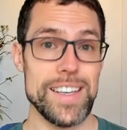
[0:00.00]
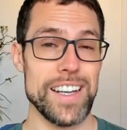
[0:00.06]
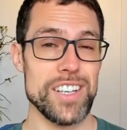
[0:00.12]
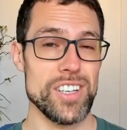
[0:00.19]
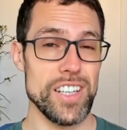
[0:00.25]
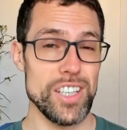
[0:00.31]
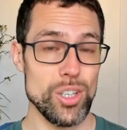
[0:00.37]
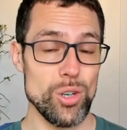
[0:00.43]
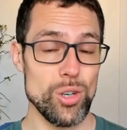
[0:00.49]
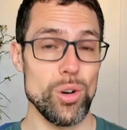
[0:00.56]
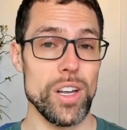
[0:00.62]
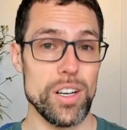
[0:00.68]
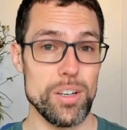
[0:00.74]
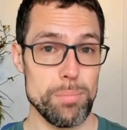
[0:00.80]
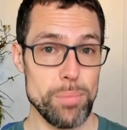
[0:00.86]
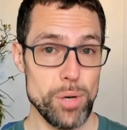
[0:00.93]
actually
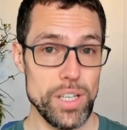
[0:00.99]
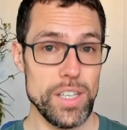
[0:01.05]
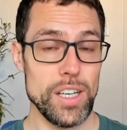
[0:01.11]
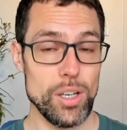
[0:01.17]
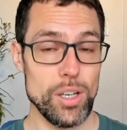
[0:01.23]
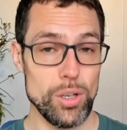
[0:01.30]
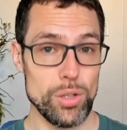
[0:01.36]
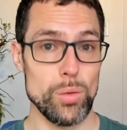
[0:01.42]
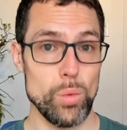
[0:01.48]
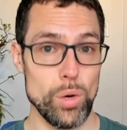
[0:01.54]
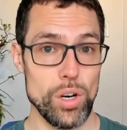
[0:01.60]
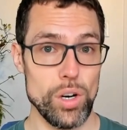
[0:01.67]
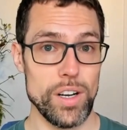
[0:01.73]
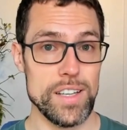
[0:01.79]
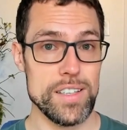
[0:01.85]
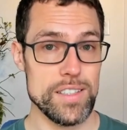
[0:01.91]
doing pretty good
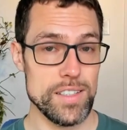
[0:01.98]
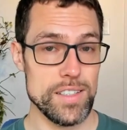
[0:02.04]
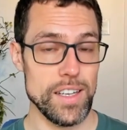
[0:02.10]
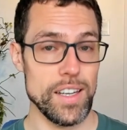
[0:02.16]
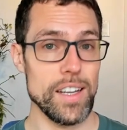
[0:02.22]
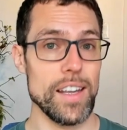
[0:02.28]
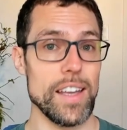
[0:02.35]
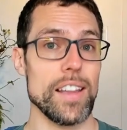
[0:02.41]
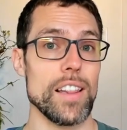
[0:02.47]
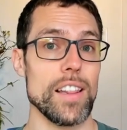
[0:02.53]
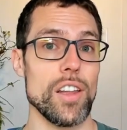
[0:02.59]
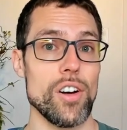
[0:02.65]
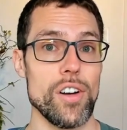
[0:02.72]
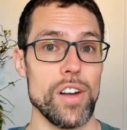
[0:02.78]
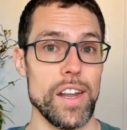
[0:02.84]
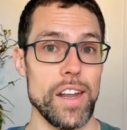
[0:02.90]
work and seeing and
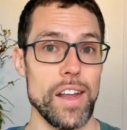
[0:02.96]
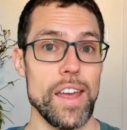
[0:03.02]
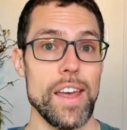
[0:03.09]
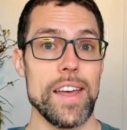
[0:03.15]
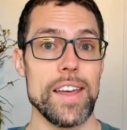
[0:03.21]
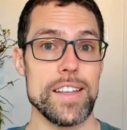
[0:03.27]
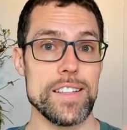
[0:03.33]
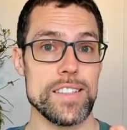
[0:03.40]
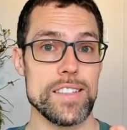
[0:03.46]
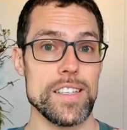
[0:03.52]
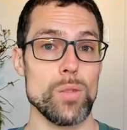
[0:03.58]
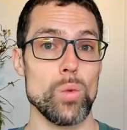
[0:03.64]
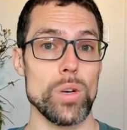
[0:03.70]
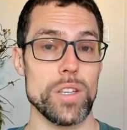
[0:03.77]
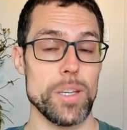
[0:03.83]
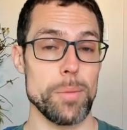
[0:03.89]
learning and see
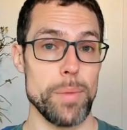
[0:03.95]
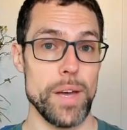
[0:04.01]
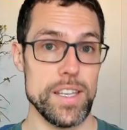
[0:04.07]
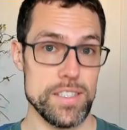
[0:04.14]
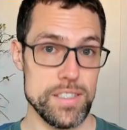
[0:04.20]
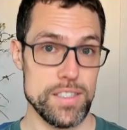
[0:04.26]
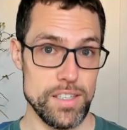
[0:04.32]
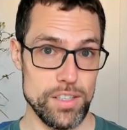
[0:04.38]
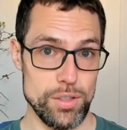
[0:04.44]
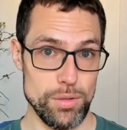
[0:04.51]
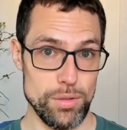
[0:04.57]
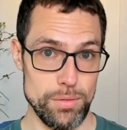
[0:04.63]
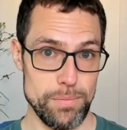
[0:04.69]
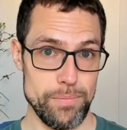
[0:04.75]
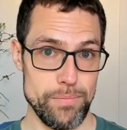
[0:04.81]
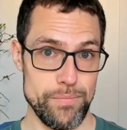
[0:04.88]
what the bests
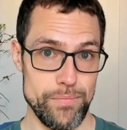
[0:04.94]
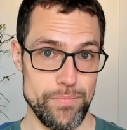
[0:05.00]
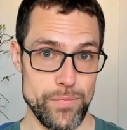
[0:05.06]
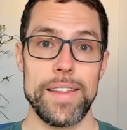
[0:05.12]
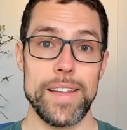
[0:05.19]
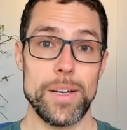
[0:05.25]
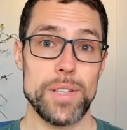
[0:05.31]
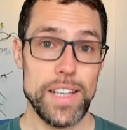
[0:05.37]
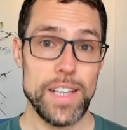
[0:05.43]
do. Now, the